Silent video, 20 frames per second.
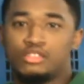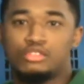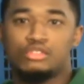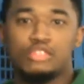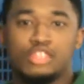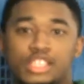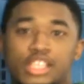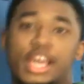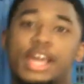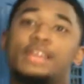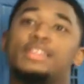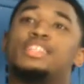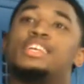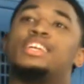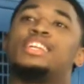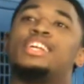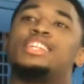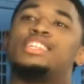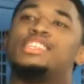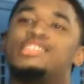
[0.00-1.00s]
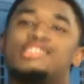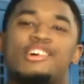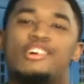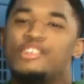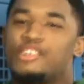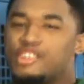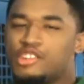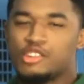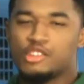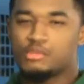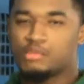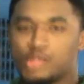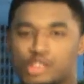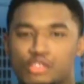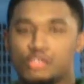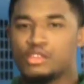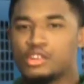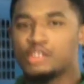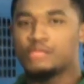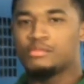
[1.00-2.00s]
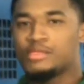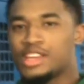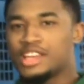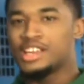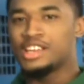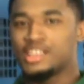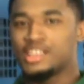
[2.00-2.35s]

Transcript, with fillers: Do the same thing that these older dudes been doing to me.